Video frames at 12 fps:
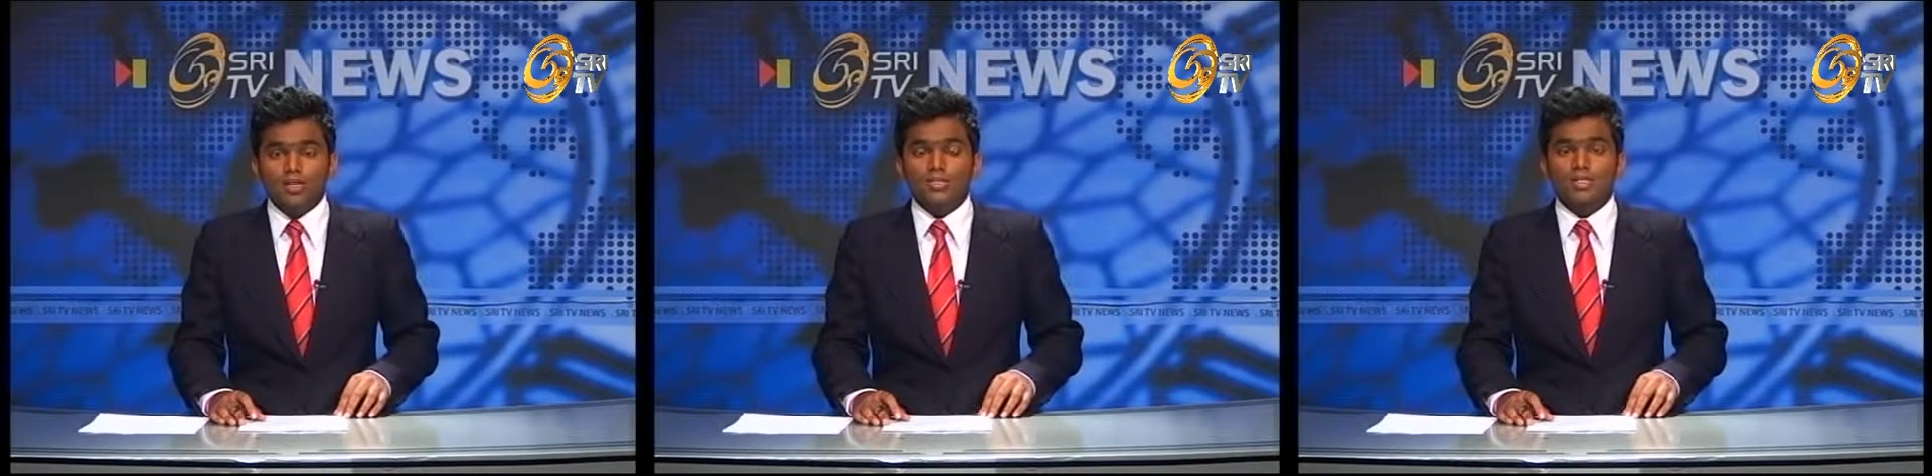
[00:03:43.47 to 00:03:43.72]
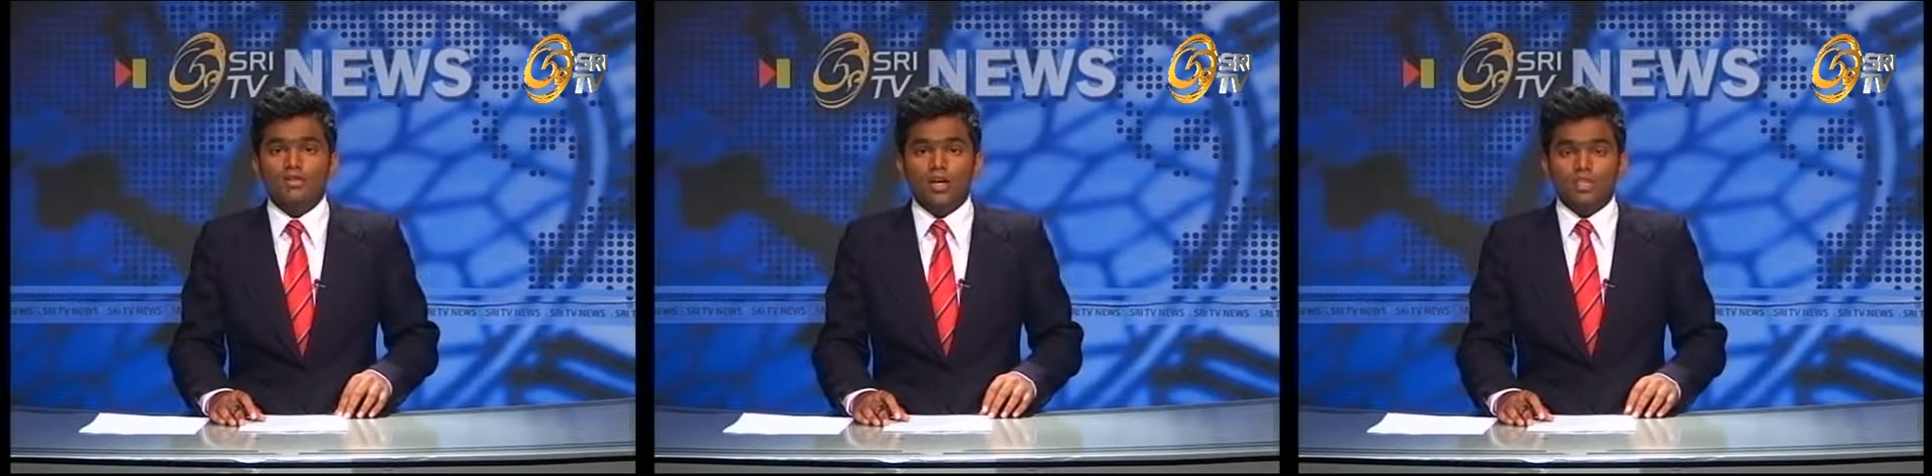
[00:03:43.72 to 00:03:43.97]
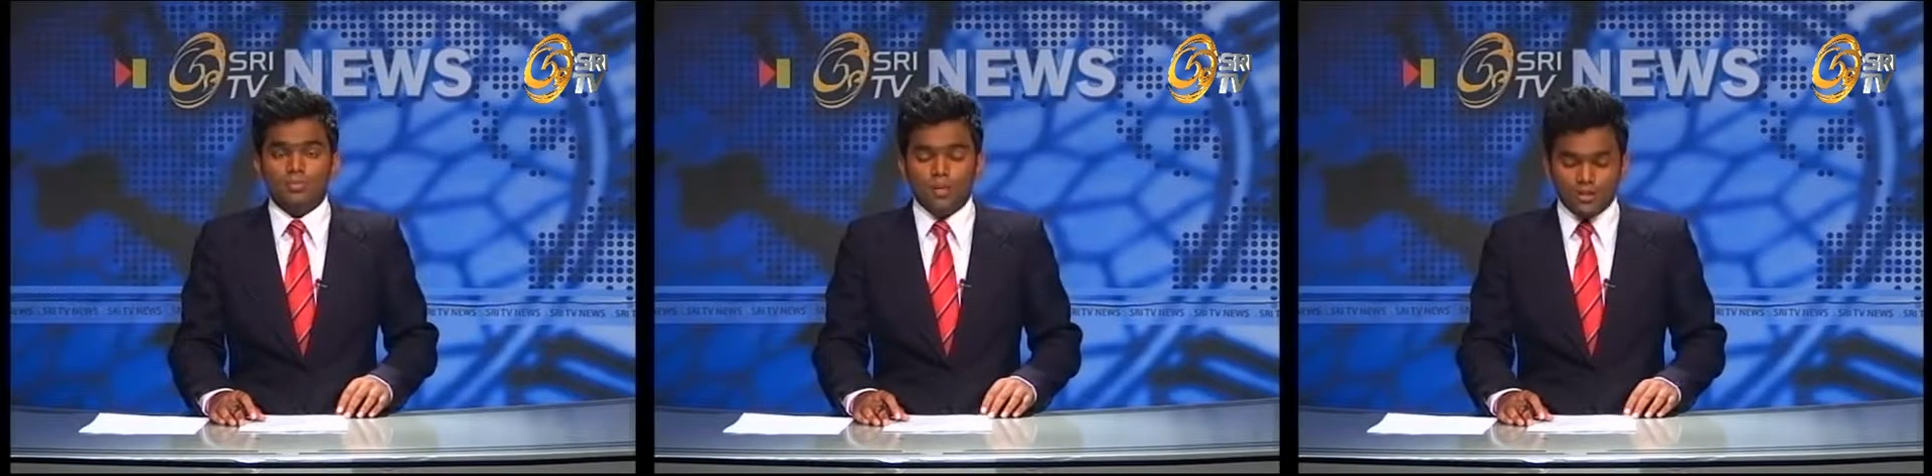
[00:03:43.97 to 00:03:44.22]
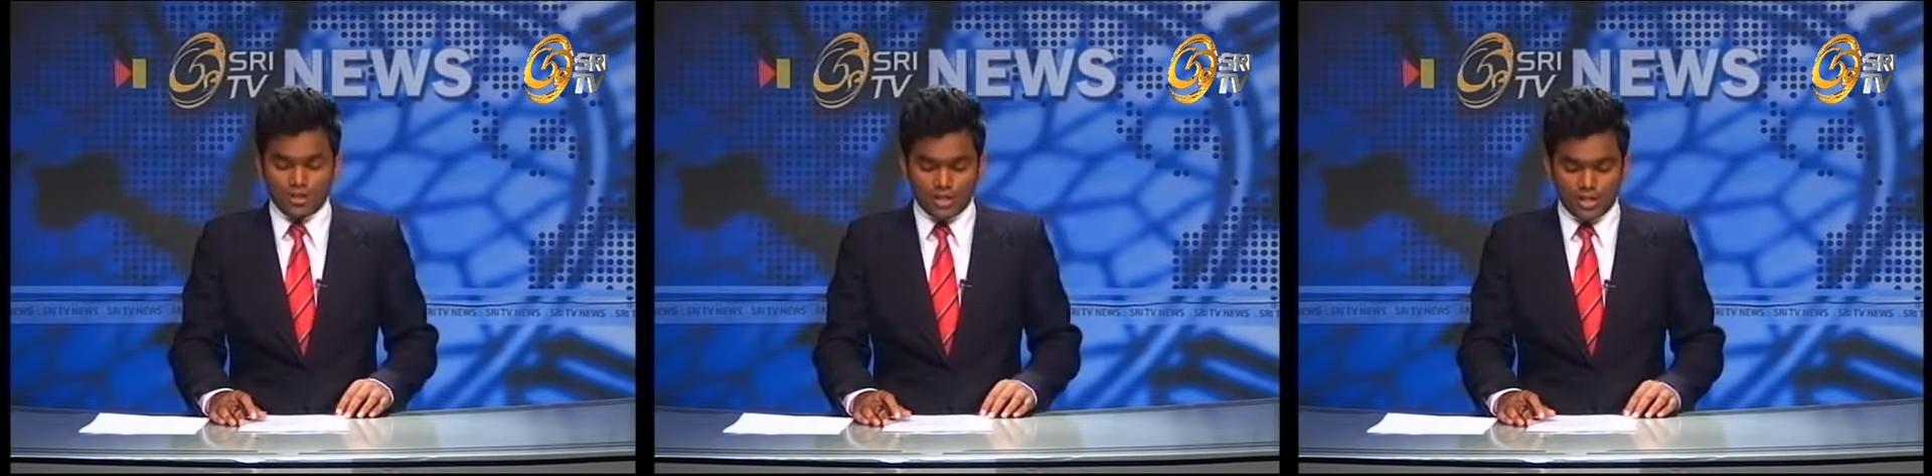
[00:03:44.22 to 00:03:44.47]
Basil
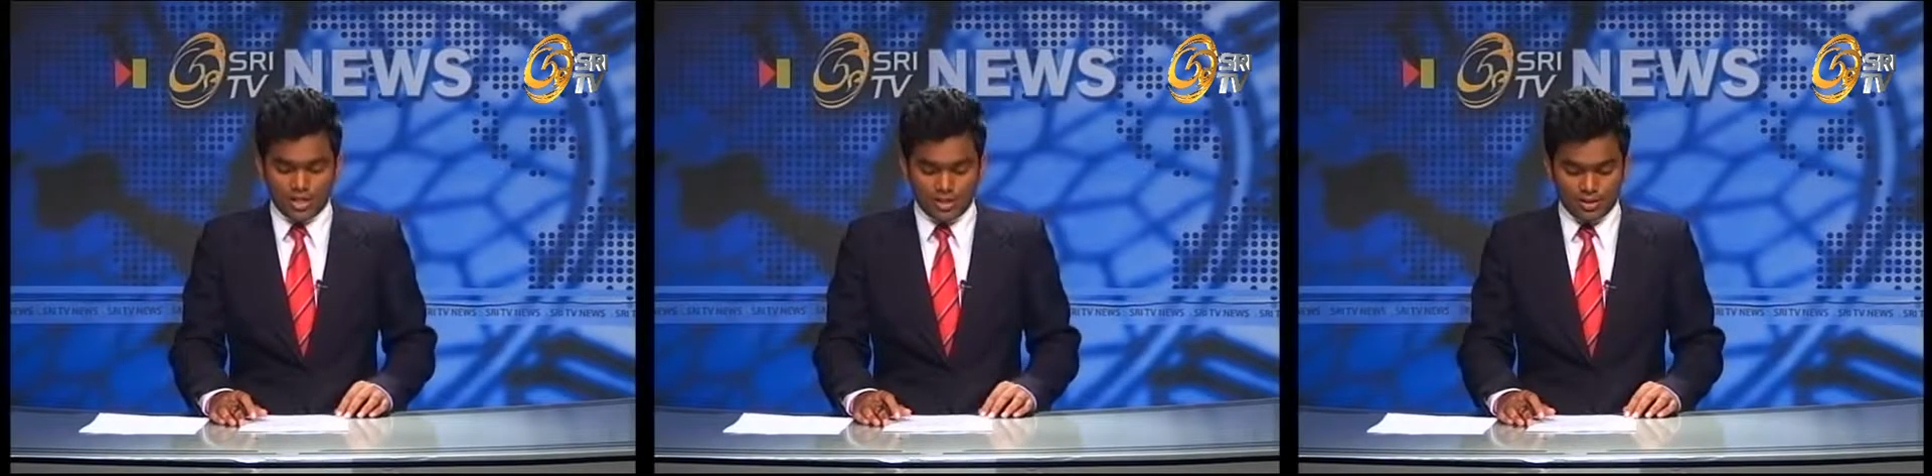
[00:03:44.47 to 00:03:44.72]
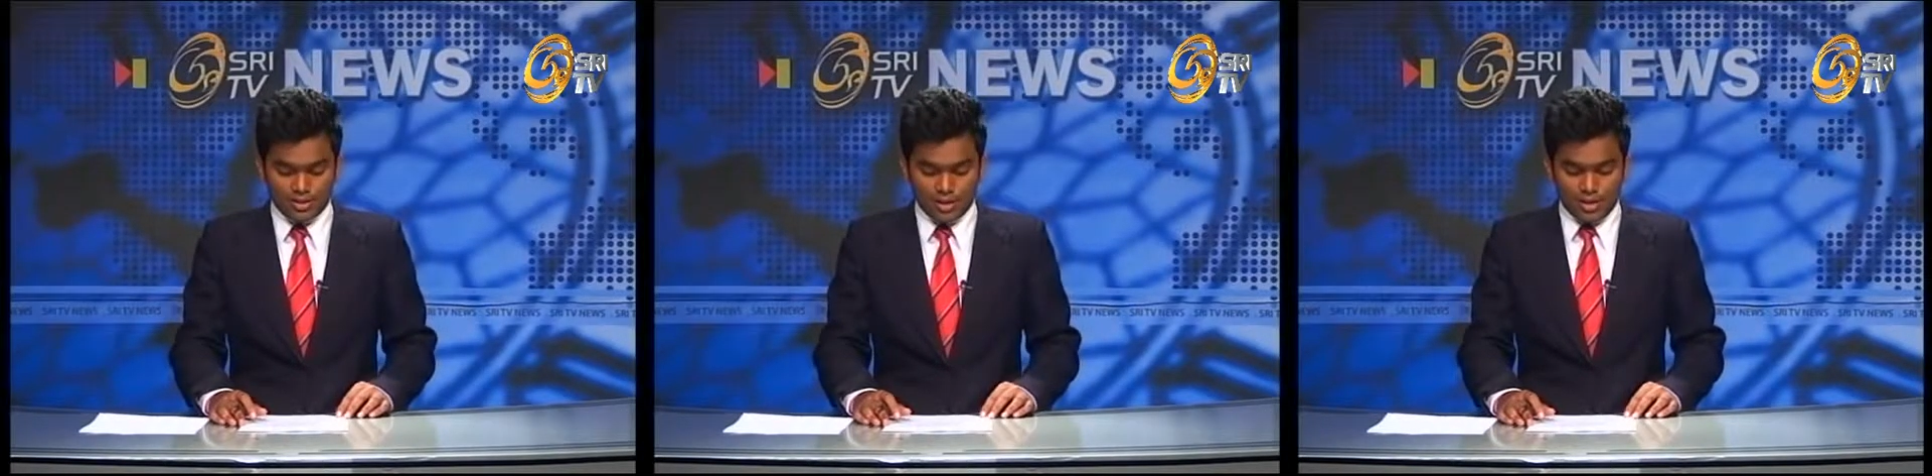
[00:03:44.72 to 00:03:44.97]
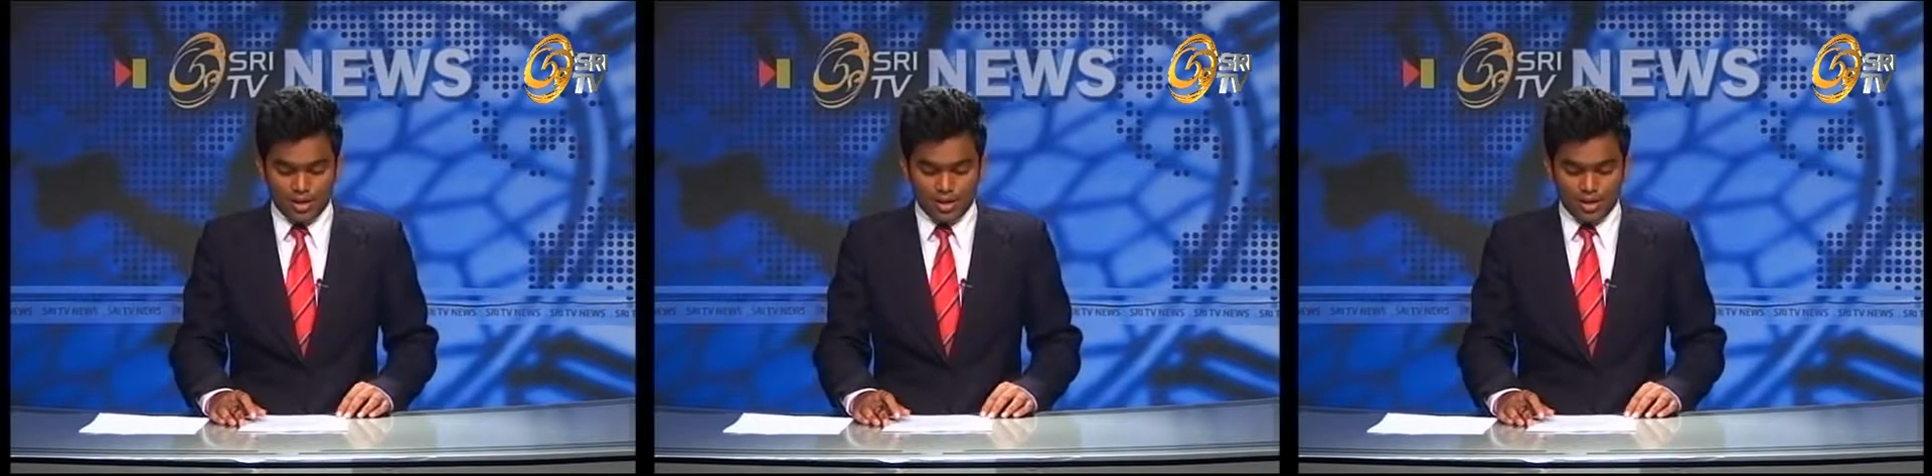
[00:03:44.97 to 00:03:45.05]
Rajapaksa, says